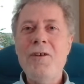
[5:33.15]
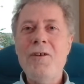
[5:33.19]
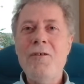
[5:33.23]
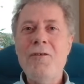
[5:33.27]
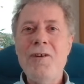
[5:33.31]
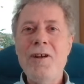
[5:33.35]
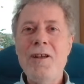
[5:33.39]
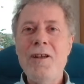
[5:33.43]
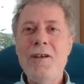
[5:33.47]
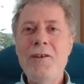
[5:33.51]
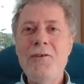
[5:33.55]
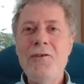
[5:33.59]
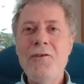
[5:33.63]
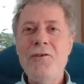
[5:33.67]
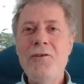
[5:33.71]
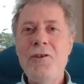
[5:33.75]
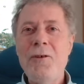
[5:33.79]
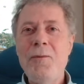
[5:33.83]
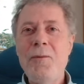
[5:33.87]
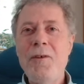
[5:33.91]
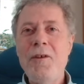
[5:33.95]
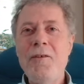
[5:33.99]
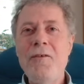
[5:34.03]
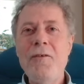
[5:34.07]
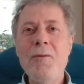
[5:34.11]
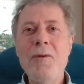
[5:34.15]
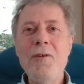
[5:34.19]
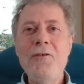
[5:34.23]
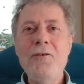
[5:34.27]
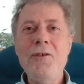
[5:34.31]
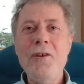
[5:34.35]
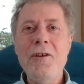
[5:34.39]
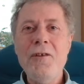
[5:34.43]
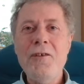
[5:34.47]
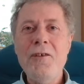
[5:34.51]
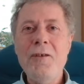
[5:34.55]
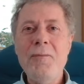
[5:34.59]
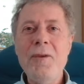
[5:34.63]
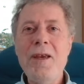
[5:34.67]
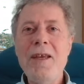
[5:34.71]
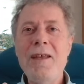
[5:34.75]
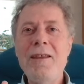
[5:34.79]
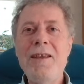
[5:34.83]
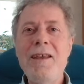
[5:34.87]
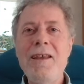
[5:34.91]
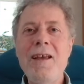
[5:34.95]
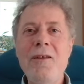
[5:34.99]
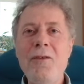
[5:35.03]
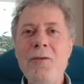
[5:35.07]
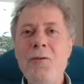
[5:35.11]
in a relationship is everyone tries to
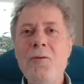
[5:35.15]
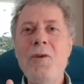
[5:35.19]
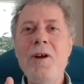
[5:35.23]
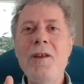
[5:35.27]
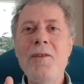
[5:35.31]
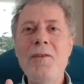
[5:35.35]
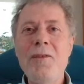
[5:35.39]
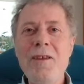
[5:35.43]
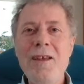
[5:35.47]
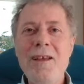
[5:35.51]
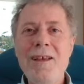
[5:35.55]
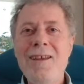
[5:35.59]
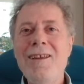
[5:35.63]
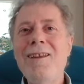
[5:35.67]
make the other one